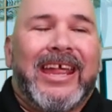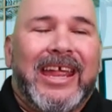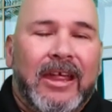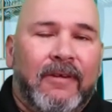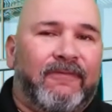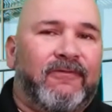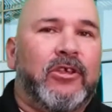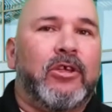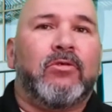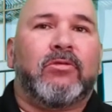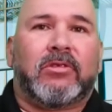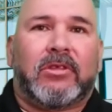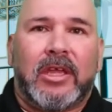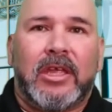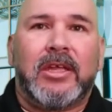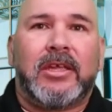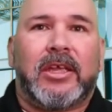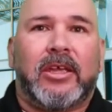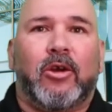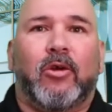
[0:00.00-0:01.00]
If you
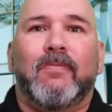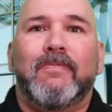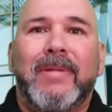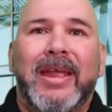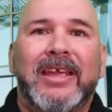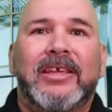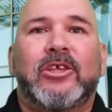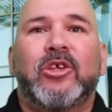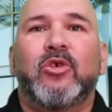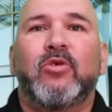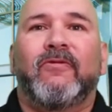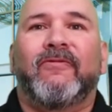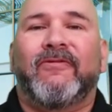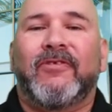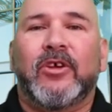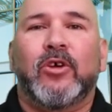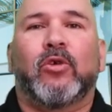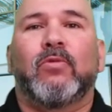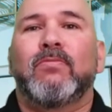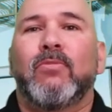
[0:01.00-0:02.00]
think it'll make you
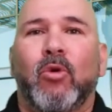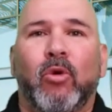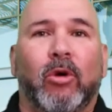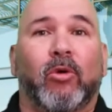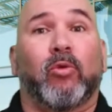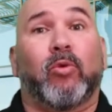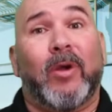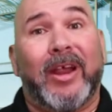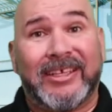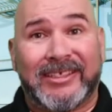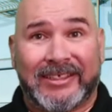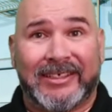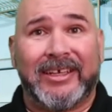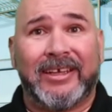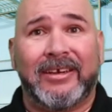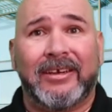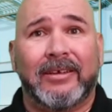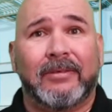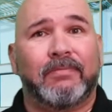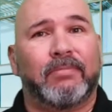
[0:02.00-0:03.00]
feel more
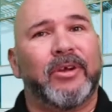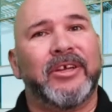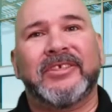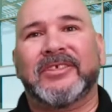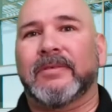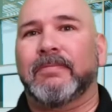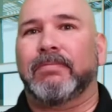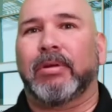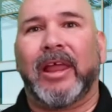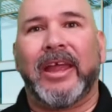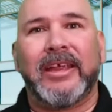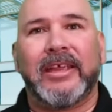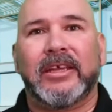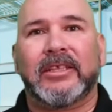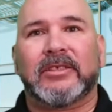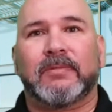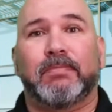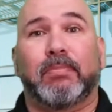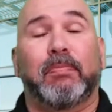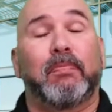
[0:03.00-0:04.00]
rested, bring some
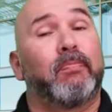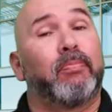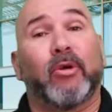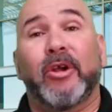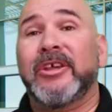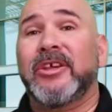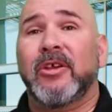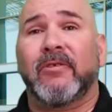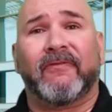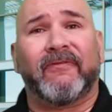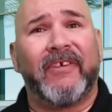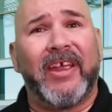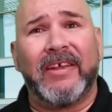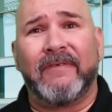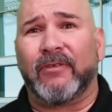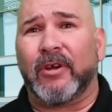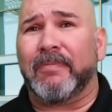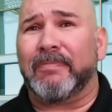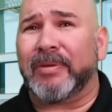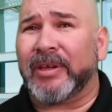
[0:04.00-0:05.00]
blankets, bring your
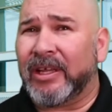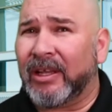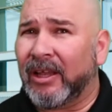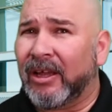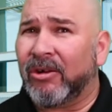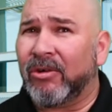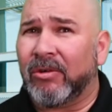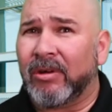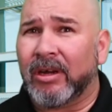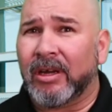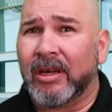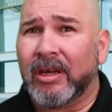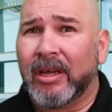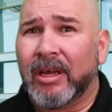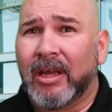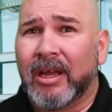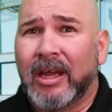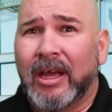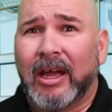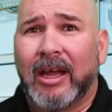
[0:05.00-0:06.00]
favorite pillow.
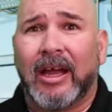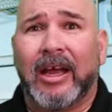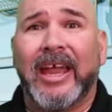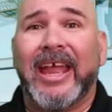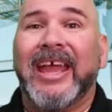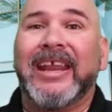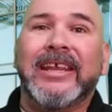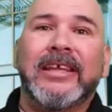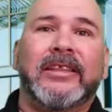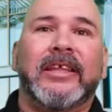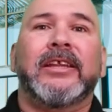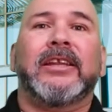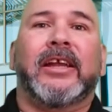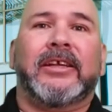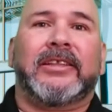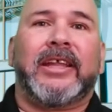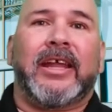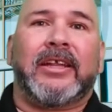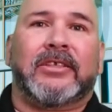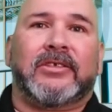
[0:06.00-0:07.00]
Anything
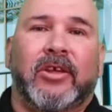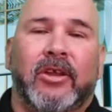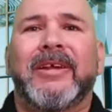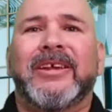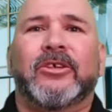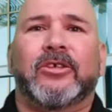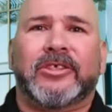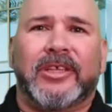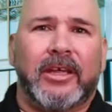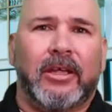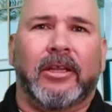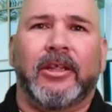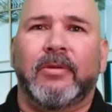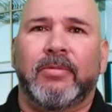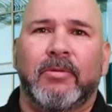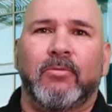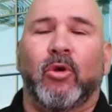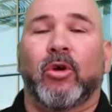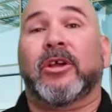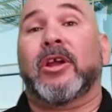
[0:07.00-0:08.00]
like that is going to make your stay a
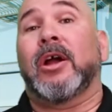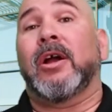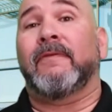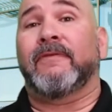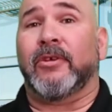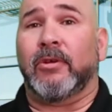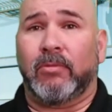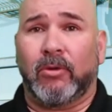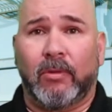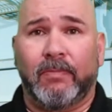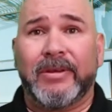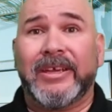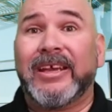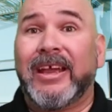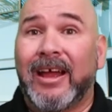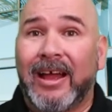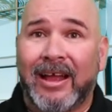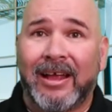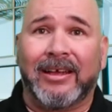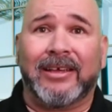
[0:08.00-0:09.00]
little bit more comfortable,
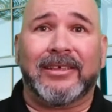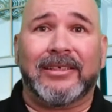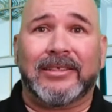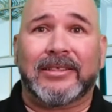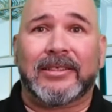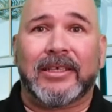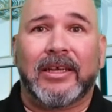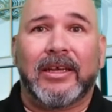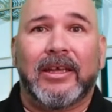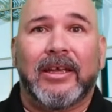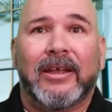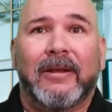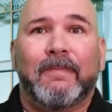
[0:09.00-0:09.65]
because